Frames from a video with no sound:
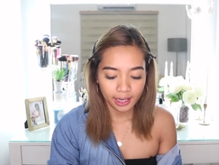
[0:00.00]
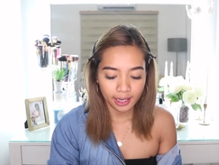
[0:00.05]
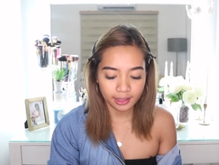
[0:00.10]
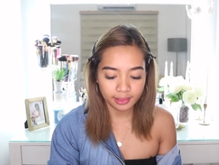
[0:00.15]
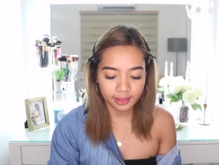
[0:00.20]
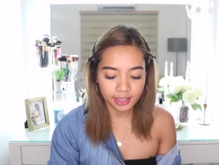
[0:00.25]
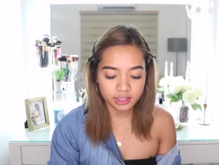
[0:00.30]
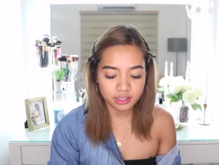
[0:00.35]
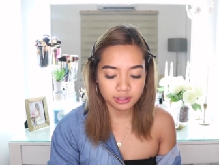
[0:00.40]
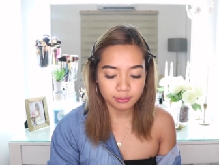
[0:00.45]
And
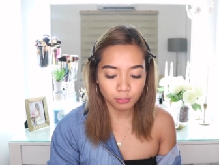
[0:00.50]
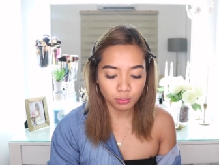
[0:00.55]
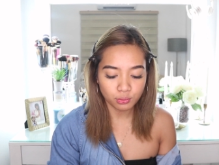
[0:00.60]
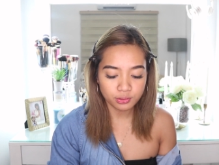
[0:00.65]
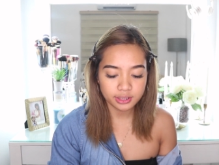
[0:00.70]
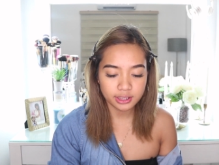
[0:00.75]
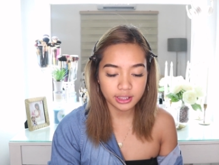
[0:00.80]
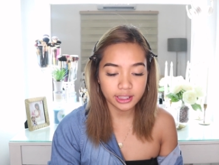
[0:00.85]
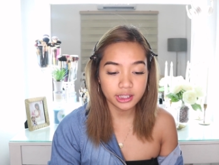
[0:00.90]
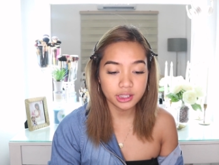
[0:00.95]
that's
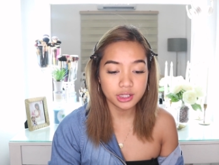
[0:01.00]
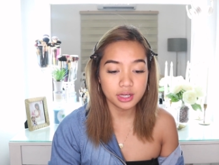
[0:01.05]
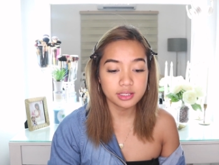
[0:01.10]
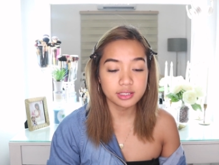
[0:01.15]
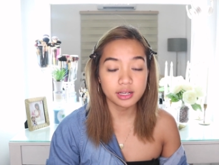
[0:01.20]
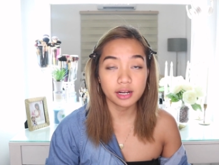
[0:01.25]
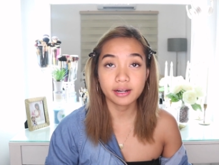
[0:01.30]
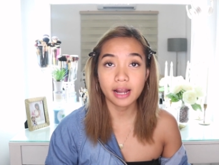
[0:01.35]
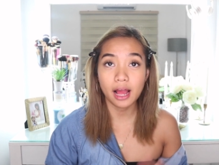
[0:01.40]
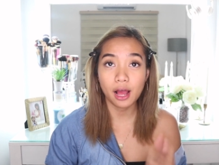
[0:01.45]
mostly just
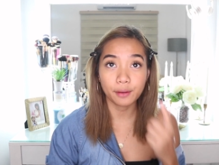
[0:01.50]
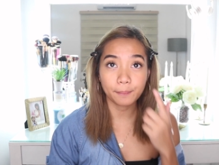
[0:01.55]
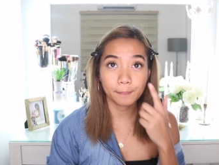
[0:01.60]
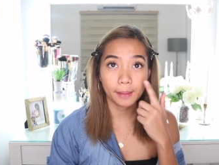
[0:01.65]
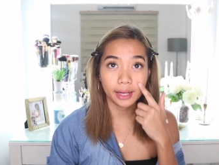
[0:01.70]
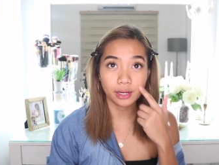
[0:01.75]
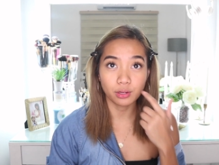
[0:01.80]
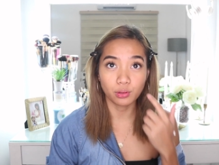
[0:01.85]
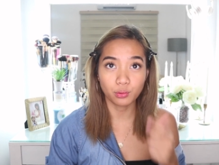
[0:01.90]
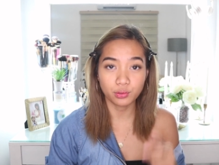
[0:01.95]
around
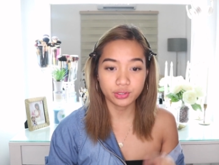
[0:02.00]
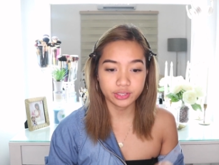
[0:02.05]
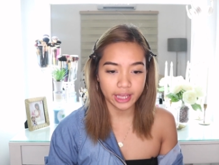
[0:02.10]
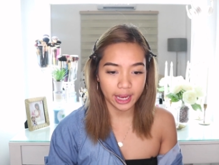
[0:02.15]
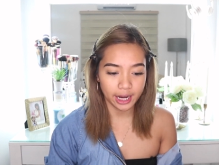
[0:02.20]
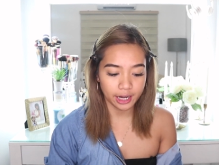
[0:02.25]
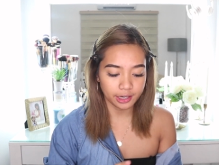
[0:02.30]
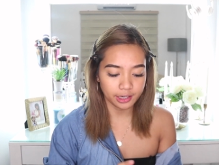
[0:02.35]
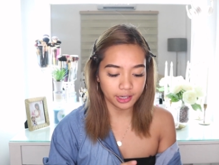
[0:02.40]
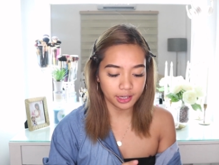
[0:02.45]
my nose
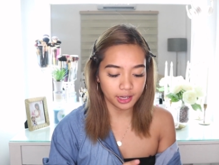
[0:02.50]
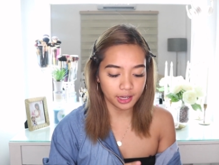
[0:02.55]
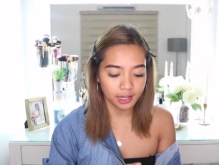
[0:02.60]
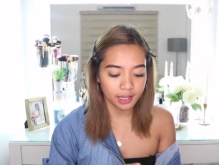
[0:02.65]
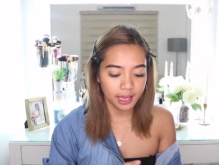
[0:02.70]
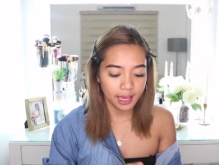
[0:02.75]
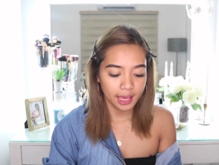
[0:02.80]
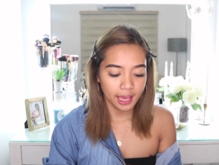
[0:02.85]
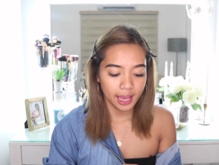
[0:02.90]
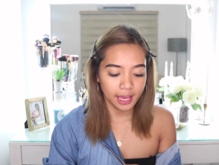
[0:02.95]
area.
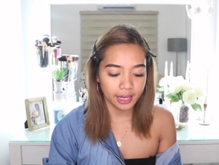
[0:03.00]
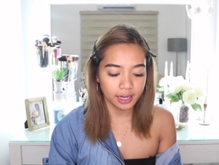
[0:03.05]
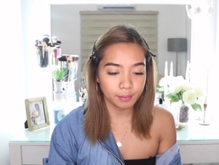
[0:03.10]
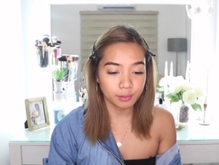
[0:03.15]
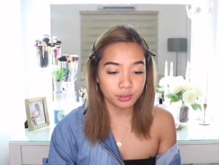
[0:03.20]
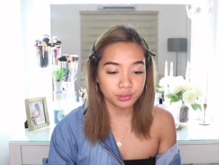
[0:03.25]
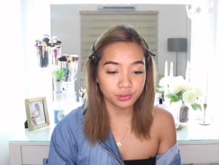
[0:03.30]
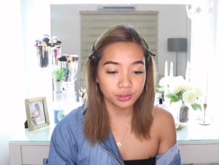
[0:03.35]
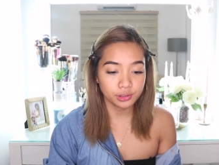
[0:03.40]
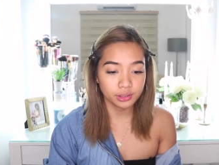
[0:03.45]
And I'm
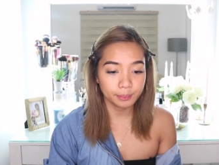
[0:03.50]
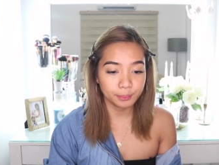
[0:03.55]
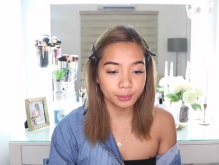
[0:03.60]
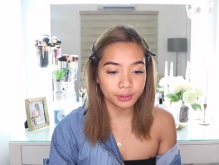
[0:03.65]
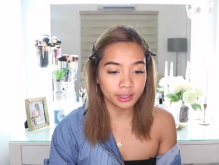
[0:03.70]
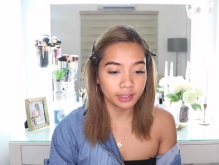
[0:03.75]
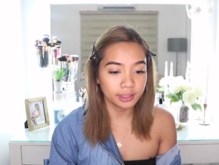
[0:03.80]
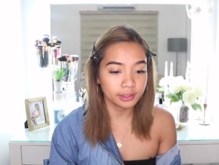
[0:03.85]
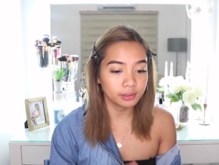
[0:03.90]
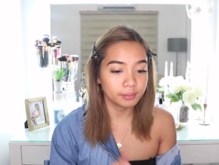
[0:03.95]
also gonna
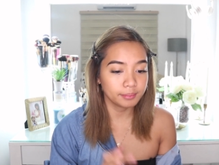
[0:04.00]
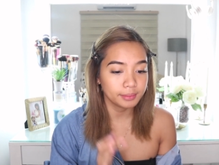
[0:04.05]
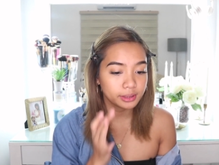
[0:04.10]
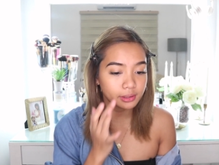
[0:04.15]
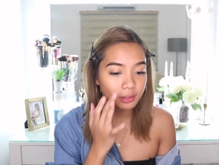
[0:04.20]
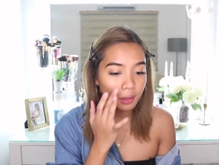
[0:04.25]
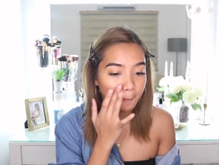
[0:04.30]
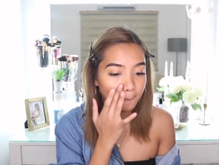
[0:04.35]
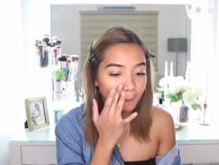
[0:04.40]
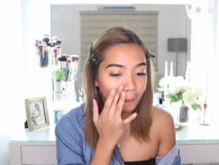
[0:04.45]
put a little bit
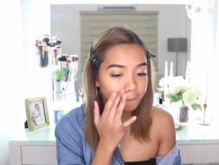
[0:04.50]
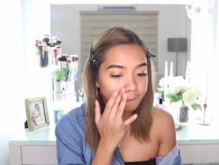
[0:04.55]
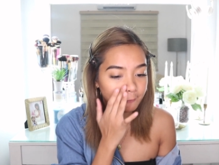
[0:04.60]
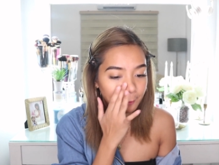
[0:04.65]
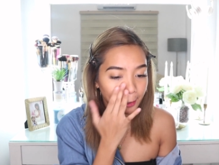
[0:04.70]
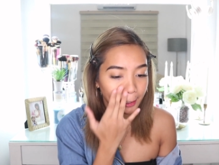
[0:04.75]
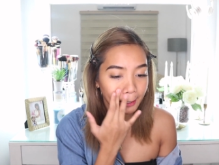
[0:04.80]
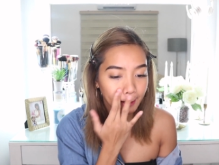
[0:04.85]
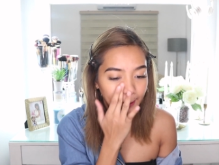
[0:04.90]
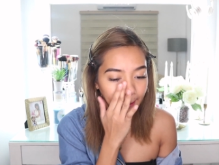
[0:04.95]
on my
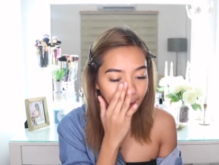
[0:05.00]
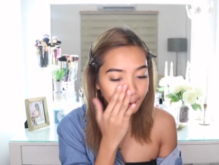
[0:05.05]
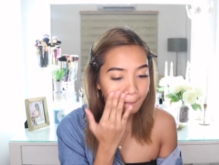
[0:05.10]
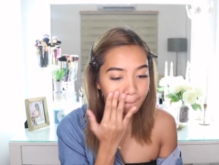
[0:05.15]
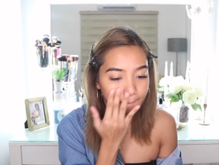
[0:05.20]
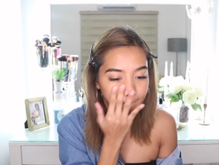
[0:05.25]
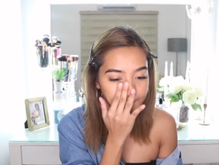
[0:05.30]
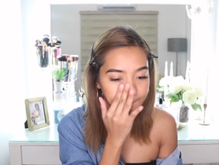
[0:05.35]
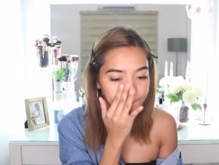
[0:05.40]
forehead.